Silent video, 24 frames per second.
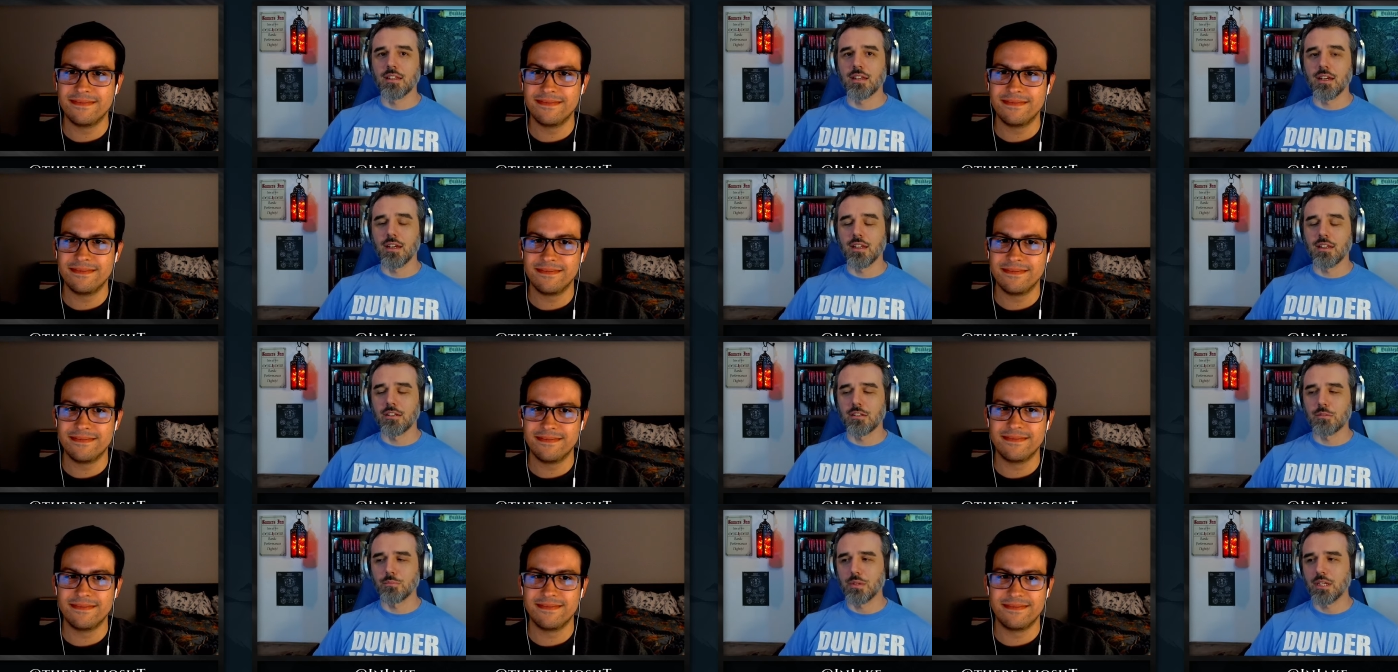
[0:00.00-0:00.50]

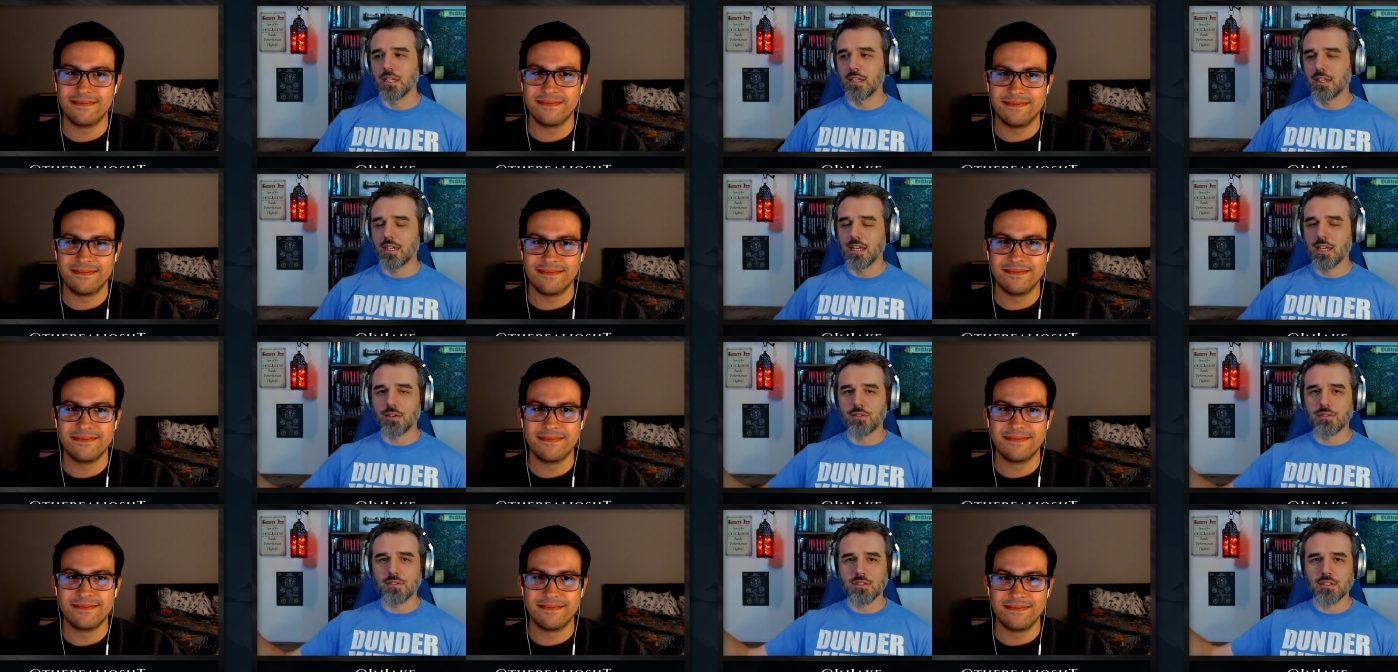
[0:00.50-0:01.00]
Speaker 1: Uh, there's
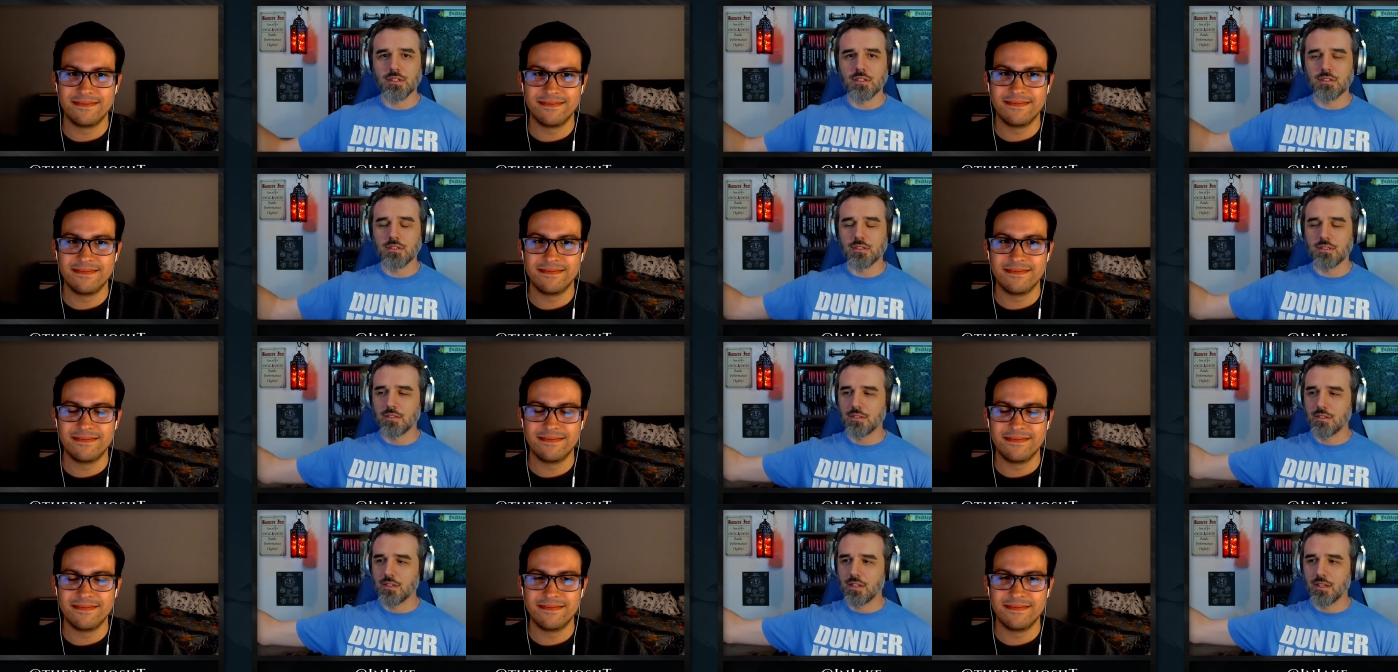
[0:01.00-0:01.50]
PDFs.
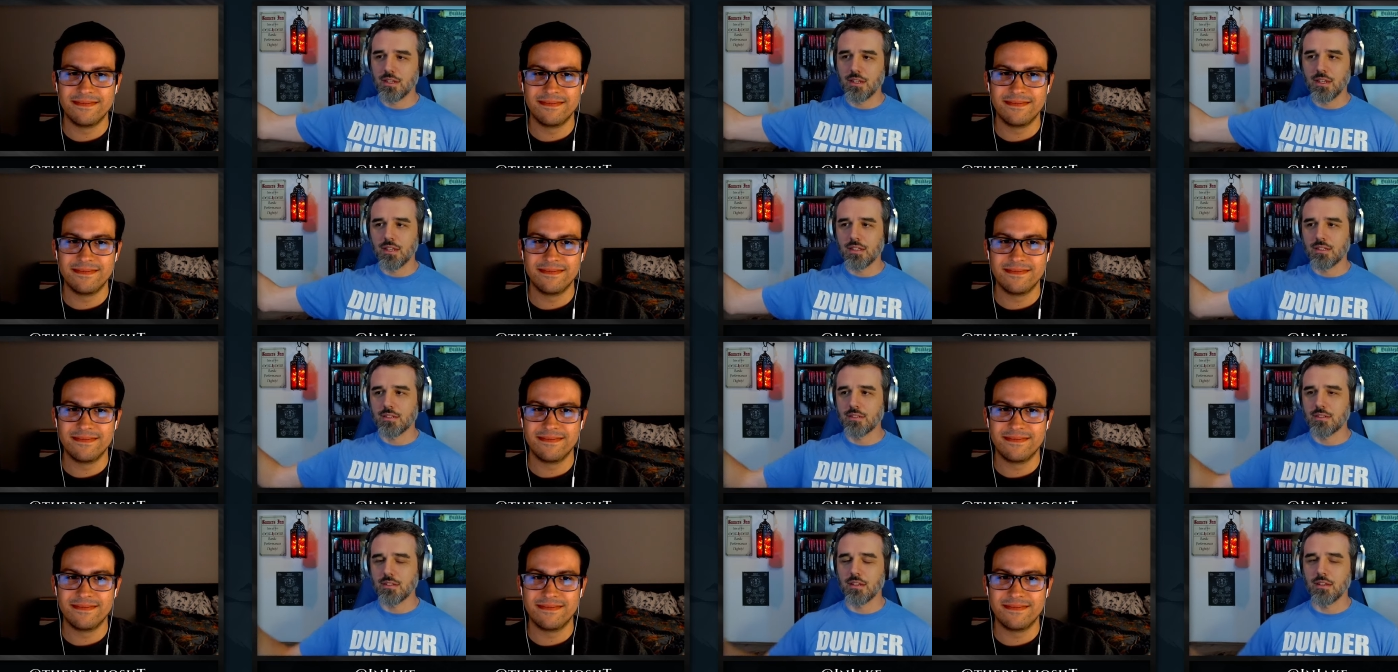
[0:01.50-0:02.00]
There's
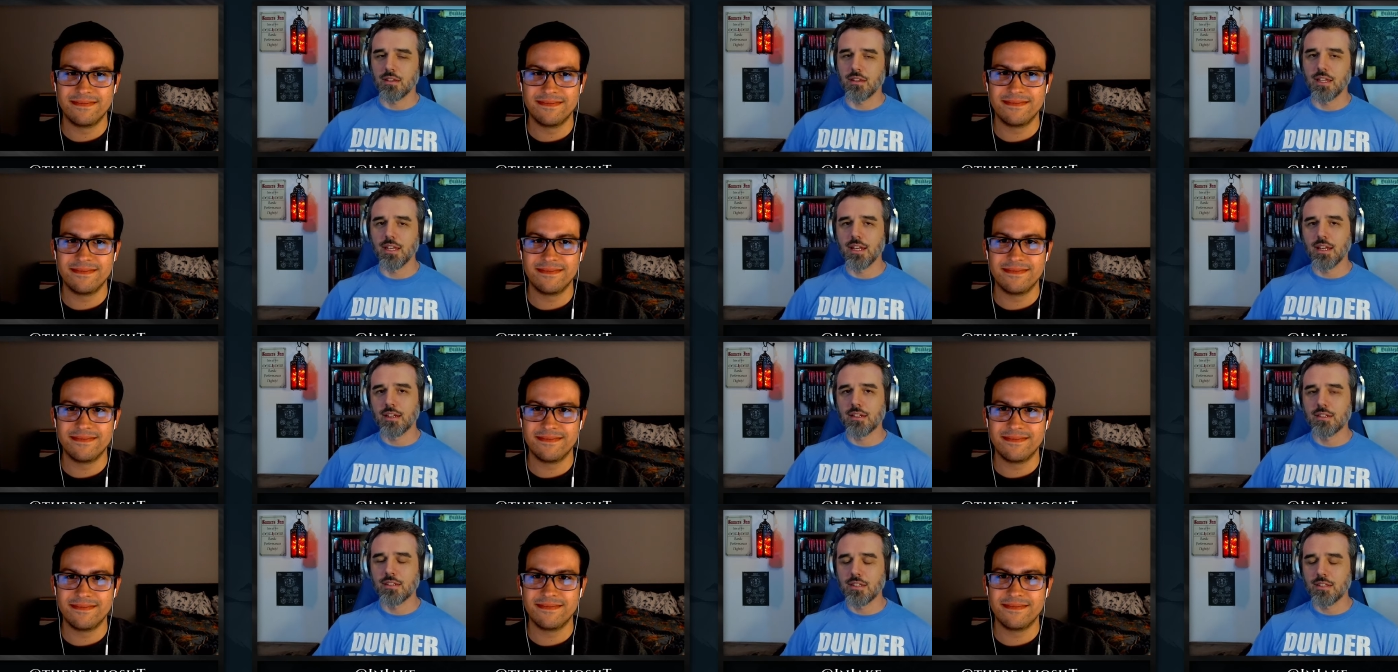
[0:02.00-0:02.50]
it's a
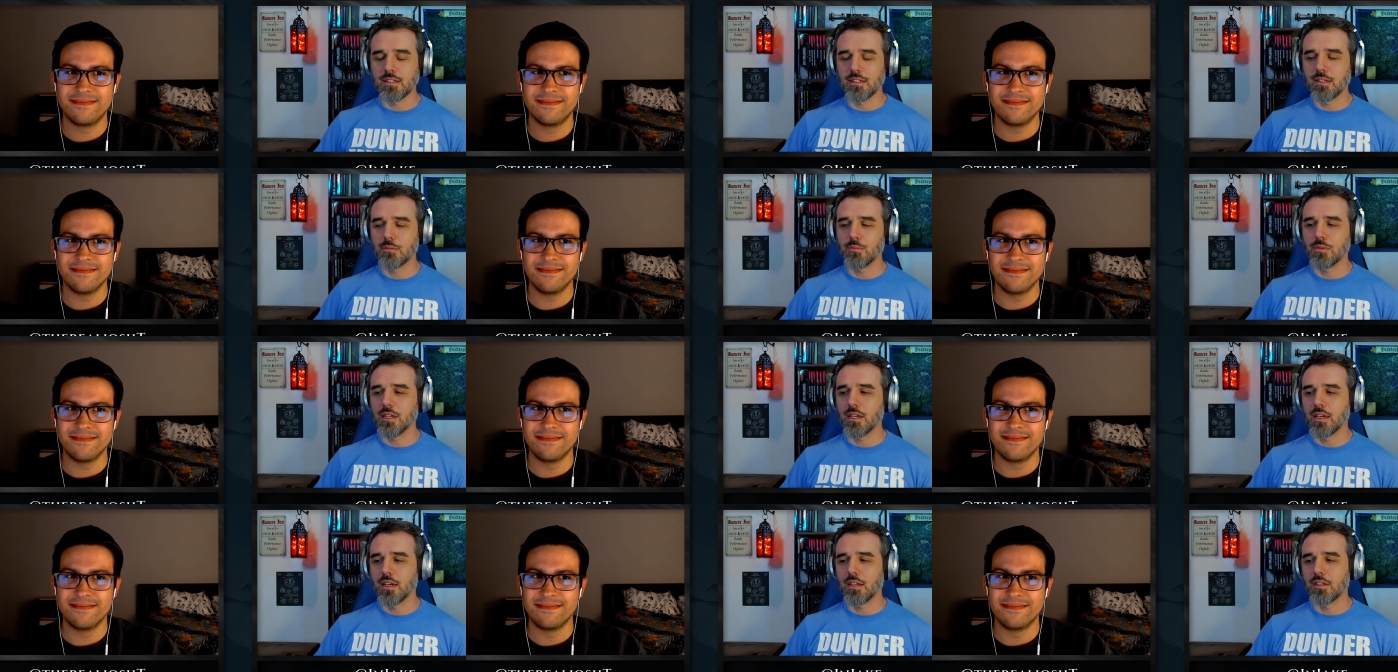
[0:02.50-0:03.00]
link on D and
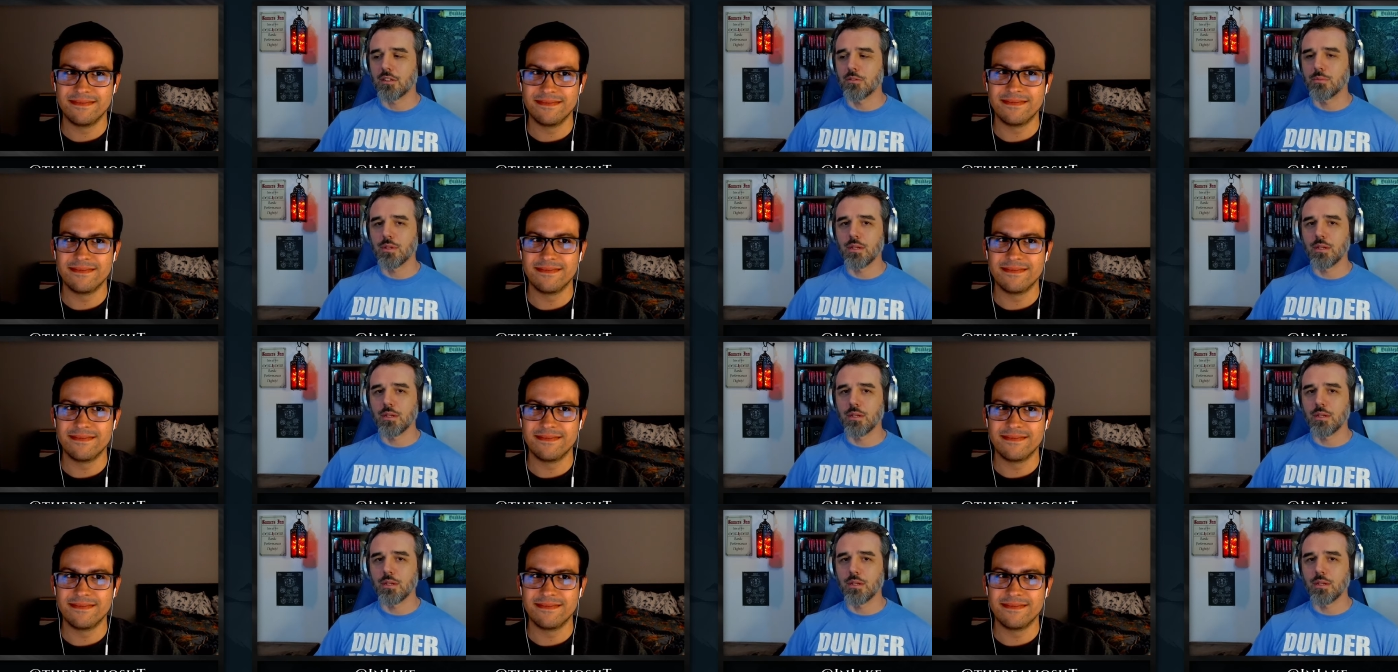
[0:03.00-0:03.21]
D Beyond.